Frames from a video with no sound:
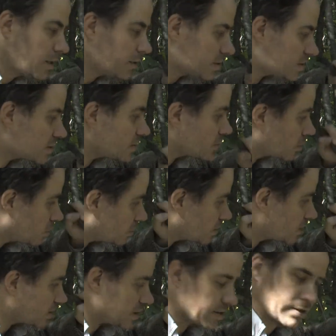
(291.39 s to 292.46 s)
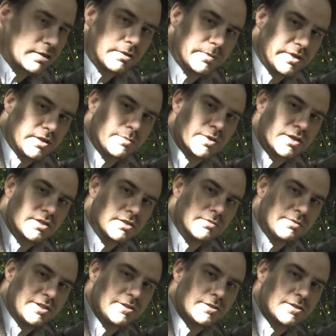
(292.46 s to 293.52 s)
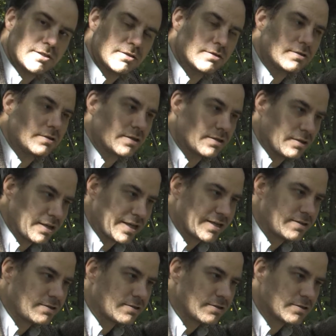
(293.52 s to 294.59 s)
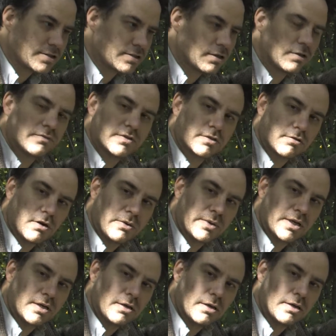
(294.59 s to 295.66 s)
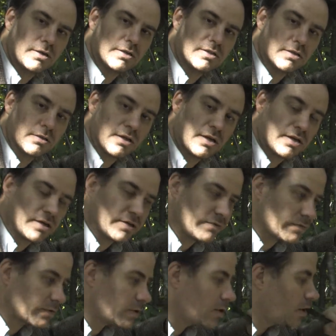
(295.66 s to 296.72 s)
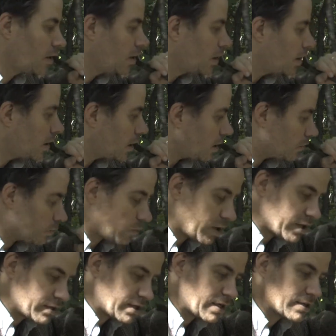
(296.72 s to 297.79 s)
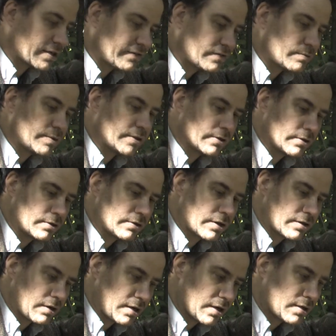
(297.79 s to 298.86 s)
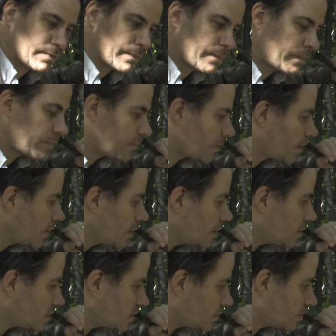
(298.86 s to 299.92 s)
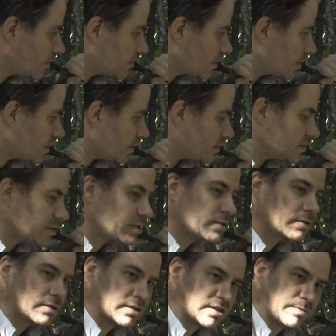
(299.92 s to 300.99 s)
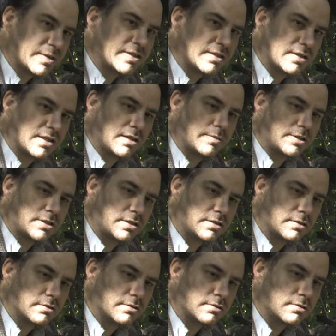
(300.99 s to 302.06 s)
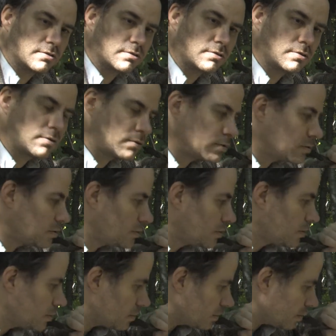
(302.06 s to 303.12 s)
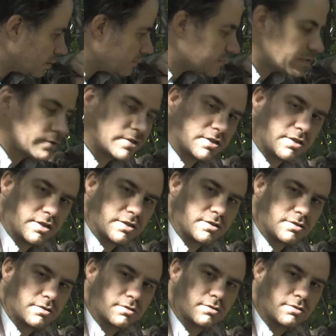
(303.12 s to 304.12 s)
This is a good sign to me because it means that the land itself is growing and it's alive. And why that gives me a good thought is simply because, despite the damage here, life goes on,